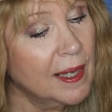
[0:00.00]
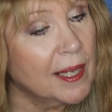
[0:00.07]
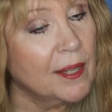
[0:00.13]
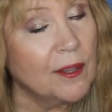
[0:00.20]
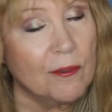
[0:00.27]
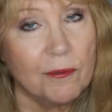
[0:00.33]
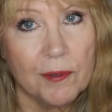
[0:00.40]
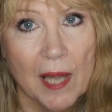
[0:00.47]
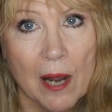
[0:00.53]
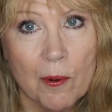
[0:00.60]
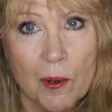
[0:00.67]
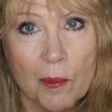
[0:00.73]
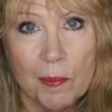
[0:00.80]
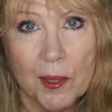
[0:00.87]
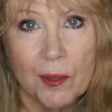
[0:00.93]
in the
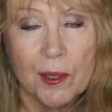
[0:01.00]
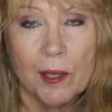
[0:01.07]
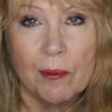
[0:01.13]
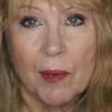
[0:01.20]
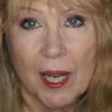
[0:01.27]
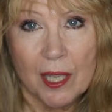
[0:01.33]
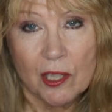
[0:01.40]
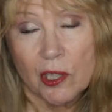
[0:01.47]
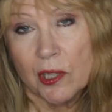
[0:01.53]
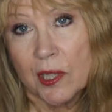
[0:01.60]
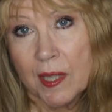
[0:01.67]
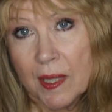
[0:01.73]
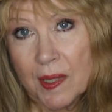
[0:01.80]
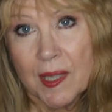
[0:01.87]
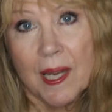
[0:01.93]
Flower Beauty range.
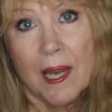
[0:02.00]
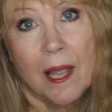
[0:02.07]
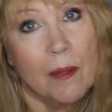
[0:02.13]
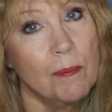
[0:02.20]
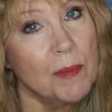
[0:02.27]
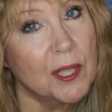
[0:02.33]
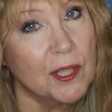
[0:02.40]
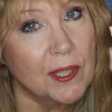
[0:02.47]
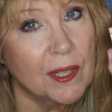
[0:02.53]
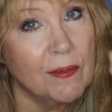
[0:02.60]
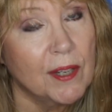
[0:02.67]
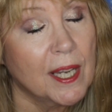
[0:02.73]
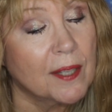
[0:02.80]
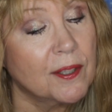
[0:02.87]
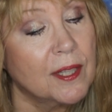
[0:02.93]
Since they have them in
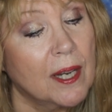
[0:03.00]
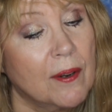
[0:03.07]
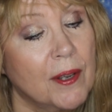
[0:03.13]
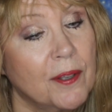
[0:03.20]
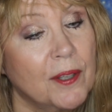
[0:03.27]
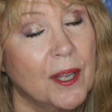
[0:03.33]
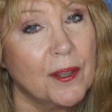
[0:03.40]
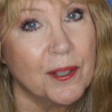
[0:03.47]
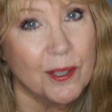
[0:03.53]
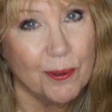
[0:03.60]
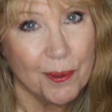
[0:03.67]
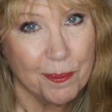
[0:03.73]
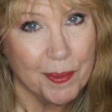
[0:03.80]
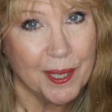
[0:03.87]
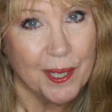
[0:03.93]
CVS now, I thought this
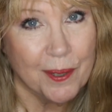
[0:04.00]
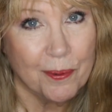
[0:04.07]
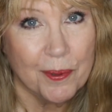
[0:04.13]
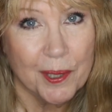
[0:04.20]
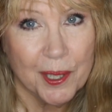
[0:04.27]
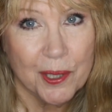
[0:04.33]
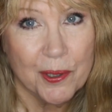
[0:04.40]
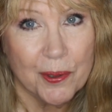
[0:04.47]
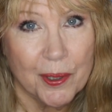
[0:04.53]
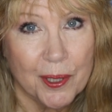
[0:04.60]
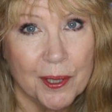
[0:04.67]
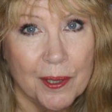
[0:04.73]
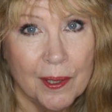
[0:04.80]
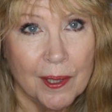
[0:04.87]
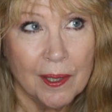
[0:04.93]
would be a really
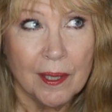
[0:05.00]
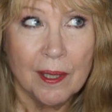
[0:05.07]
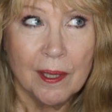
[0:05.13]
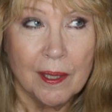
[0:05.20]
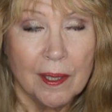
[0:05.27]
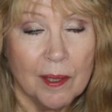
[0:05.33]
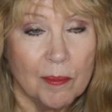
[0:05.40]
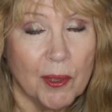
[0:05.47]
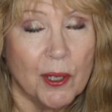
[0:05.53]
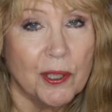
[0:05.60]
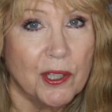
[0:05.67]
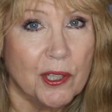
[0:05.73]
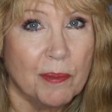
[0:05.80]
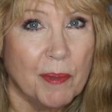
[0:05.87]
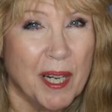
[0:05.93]
good
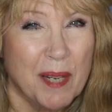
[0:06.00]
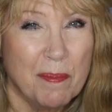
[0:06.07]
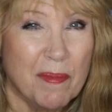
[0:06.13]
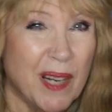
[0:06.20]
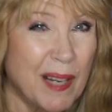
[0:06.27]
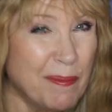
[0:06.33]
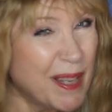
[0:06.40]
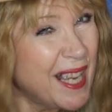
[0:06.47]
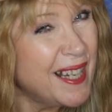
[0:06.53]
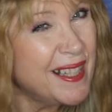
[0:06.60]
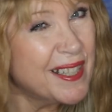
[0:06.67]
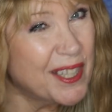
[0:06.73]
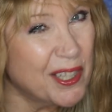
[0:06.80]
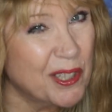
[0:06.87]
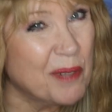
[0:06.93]
purchase, but I'm kind
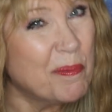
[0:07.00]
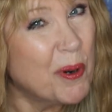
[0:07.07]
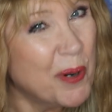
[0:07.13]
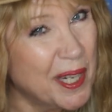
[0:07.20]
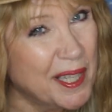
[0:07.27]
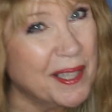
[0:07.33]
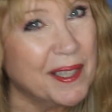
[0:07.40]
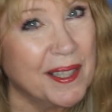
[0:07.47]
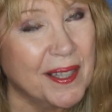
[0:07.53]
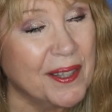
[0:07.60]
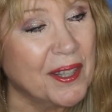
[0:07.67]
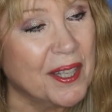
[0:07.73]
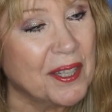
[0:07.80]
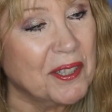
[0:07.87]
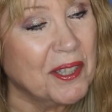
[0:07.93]
of disappointed
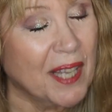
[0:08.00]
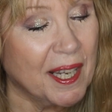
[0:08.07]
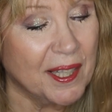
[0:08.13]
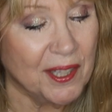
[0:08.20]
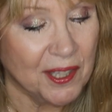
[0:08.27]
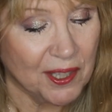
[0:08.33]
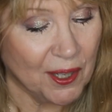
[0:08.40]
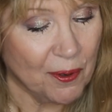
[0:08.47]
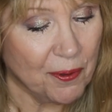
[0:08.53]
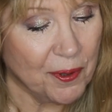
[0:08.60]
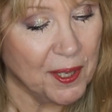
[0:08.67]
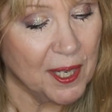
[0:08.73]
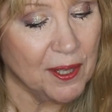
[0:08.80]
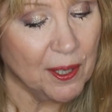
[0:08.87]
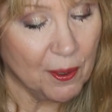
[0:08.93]
in this. I just don't
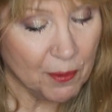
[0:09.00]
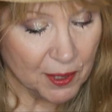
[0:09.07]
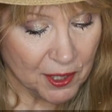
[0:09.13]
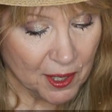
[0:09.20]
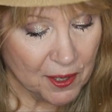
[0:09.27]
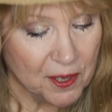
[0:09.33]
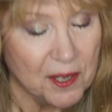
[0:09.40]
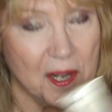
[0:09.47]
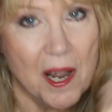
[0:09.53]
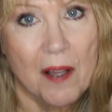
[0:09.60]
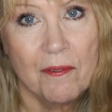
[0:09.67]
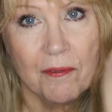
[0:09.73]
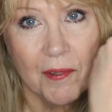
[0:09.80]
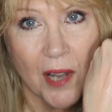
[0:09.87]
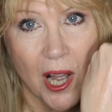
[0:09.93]
think there was
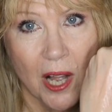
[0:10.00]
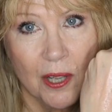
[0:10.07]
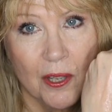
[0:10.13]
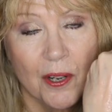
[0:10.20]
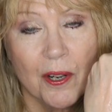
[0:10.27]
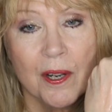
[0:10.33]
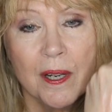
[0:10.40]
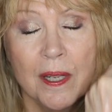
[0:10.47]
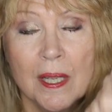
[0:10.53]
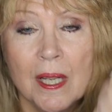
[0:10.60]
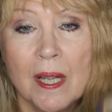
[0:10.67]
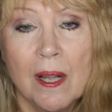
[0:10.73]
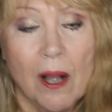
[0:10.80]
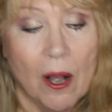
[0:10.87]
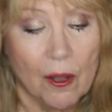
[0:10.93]
enough color,
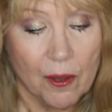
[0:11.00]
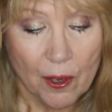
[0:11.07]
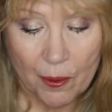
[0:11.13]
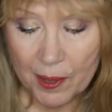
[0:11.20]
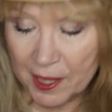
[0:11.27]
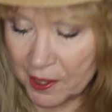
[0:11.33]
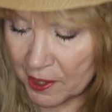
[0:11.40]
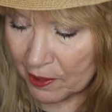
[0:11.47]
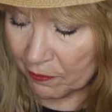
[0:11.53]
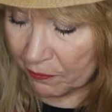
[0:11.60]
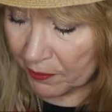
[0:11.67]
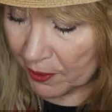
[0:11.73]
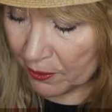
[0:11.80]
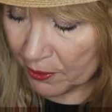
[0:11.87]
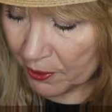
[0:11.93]
although it did
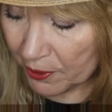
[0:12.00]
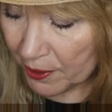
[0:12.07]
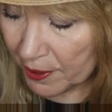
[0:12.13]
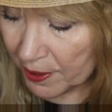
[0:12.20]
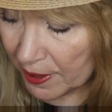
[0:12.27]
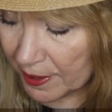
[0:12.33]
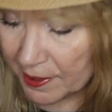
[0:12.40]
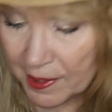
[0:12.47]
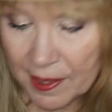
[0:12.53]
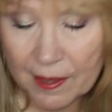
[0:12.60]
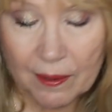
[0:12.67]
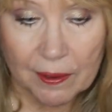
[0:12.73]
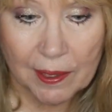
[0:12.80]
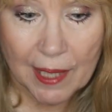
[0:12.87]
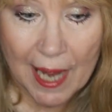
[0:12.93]
feel good. It didn't